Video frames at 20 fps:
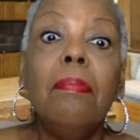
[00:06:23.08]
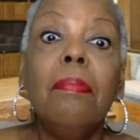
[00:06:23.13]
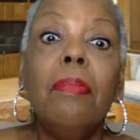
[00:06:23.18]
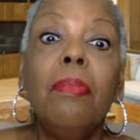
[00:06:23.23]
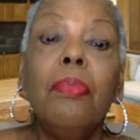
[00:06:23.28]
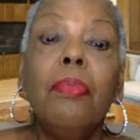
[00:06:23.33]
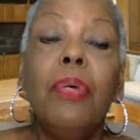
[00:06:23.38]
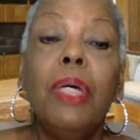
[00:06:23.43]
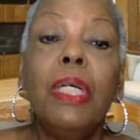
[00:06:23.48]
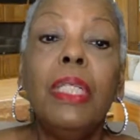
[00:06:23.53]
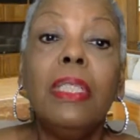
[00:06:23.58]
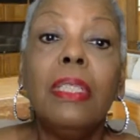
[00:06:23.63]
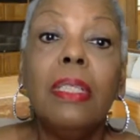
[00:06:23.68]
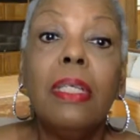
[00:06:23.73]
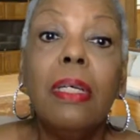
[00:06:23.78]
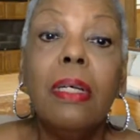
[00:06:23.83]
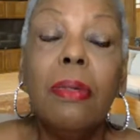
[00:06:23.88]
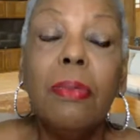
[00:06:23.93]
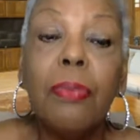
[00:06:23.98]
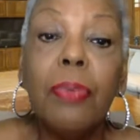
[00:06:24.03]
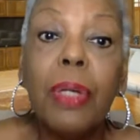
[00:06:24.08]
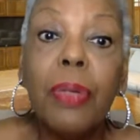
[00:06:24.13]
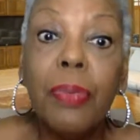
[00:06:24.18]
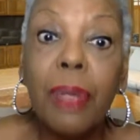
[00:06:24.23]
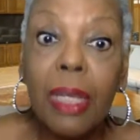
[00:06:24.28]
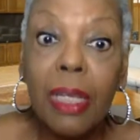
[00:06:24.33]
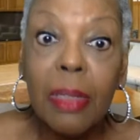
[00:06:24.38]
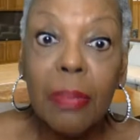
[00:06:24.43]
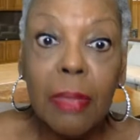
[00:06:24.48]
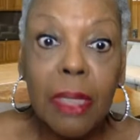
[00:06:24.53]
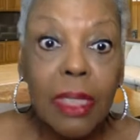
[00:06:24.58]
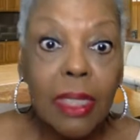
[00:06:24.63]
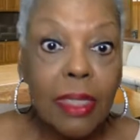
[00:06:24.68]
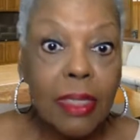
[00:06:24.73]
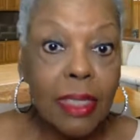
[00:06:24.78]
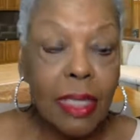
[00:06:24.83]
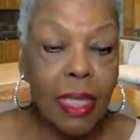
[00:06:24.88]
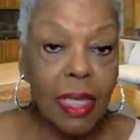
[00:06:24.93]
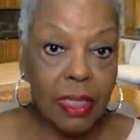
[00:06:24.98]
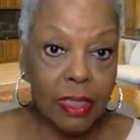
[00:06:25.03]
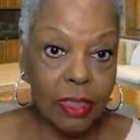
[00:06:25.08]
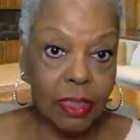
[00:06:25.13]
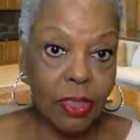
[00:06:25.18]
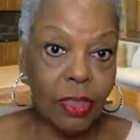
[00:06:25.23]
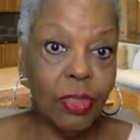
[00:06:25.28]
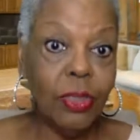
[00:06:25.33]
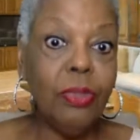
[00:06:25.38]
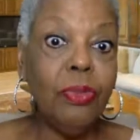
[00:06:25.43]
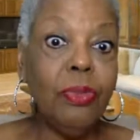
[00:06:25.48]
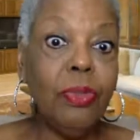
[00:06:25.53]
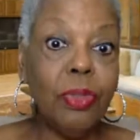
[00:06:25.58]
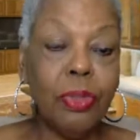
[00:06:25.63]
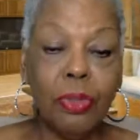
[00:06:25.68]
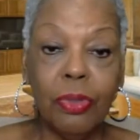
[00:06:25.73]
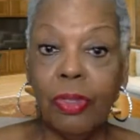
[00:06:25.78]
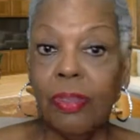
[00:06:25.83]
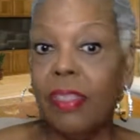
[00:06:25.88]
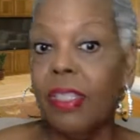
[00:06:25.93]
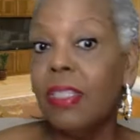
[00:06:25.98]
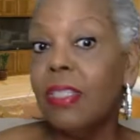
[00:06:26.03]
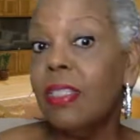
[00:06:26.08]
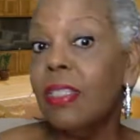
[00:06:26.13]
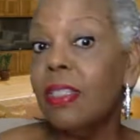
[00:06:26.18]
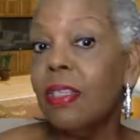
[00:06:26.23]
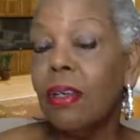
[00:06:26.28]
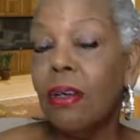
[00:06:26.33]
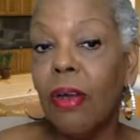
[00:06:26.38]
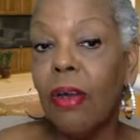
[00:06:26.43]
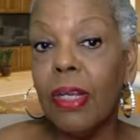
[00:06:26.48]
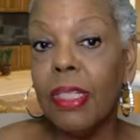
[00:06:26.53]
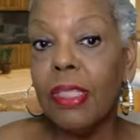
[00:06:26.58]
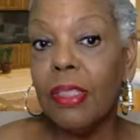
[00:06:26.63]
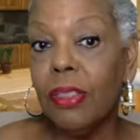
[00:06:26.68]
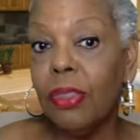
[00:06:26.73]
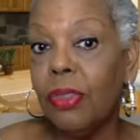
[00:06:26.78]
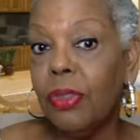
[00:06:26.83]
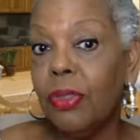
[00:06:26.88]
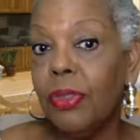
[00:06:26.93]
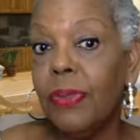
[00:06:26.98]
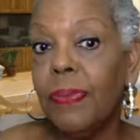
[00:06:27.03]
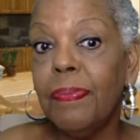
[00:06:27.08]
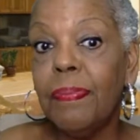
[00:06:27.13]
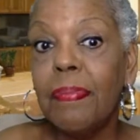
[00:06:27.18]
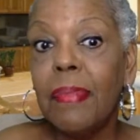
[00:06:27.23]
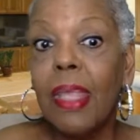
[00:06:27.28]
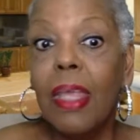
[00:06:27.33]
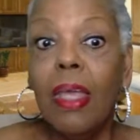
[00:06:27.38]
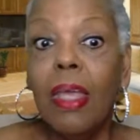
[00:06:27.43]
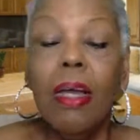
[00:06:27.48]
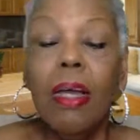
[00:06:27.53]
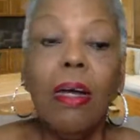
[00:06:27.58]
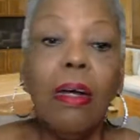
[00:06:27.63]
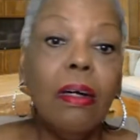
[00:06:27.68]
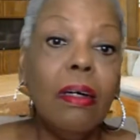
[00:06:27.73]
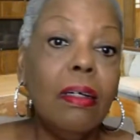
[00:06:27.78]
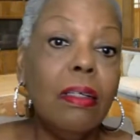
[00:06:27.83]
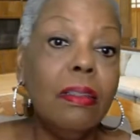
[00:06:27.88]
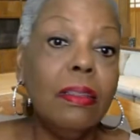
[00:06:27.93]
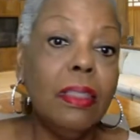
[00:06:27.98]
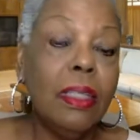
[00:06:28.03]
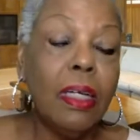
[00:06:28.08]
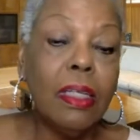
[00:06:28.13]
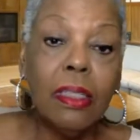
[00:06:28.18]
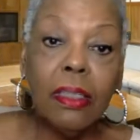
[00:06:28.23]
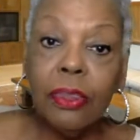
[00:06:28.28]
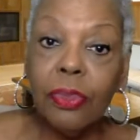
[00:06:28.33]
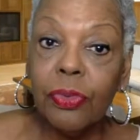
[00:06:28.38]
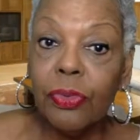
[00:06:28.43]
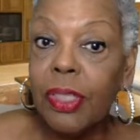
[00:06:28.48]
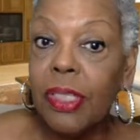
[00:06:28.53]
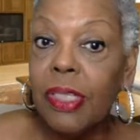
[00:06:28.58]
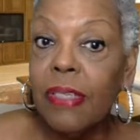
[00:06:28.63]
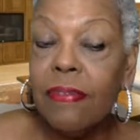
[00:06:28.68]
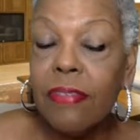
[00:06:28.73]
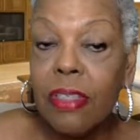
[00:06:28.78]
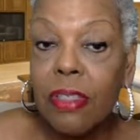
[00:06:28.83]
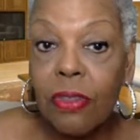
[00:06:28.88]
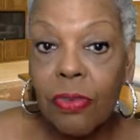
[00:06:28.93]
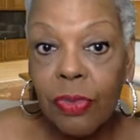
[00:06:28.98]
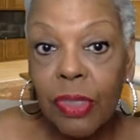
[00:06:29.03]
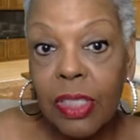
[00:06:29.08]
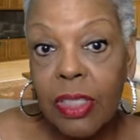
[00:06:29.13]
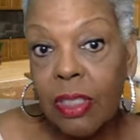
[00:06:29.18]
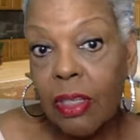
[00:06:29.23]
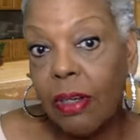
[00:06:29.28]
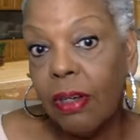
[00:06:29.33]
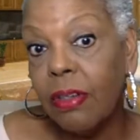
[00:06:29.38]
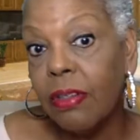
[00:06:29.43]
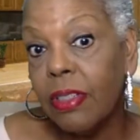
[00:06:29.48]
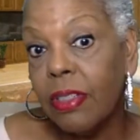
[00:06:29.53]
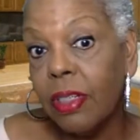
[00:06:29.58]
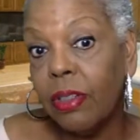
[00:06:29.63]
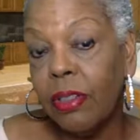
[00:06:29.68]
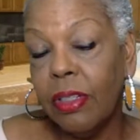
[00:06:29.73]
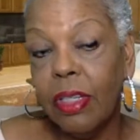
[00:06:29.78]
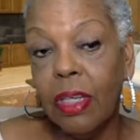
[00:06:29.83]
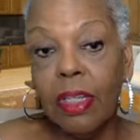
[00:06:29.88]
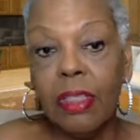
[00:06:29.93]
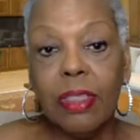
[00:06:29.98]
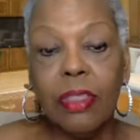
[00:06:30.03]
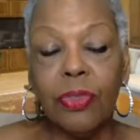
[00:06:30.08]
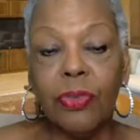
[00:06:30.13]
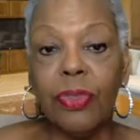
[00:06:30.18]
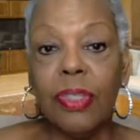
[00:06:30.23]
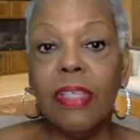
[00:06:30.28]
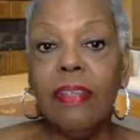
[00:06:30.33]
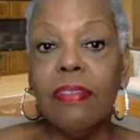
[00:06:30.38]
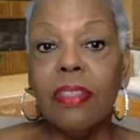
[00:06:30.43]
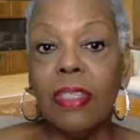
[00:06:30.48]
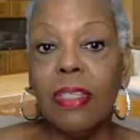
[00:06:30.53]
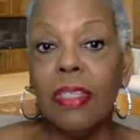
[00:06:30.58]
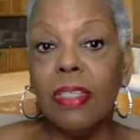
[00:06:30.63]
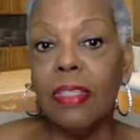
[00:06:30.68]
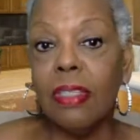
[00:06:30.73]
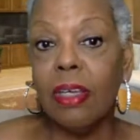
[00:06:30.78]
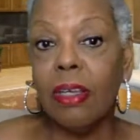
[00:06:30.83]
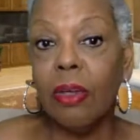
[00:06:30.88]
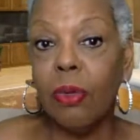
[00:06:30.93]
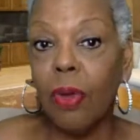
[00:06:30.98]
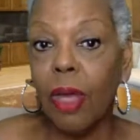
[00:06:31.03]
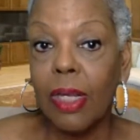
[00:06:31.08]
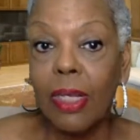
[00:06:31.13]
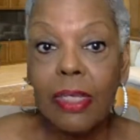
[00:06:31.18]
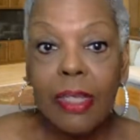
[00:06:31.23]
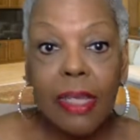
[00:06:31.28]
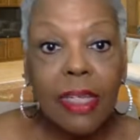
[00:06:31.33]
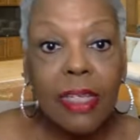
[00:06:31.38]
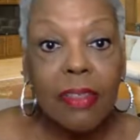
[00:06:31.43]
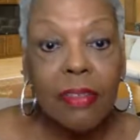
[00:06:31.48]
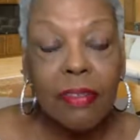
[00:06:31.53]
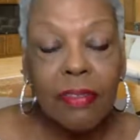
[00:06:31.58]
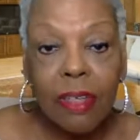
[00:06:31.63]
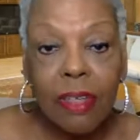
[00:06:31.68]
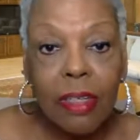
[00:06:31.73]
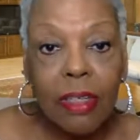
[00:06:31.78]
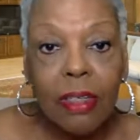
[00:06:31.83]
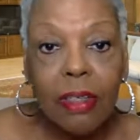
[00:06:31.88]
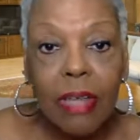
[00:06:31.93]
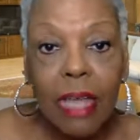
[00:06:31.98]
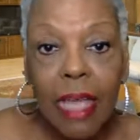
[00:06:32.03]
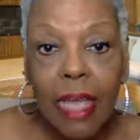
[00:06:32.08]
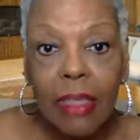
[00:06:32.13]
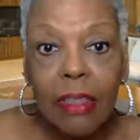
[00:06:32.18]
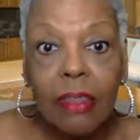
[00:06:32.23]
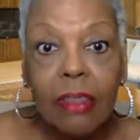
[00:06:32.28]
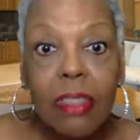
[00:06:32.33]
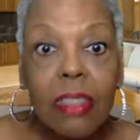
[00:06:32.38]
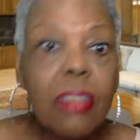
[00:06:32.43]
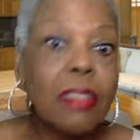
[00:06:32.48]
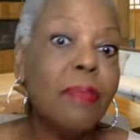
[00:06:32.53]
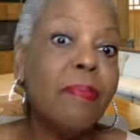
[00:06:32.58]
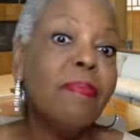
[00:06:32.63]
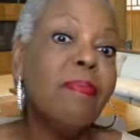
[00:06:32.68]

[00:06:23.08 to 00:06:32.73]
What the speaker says: What we're recommending that you do, and this is according to Douglas Reeves' research, and Douglas Reeves is a quantitative analyst.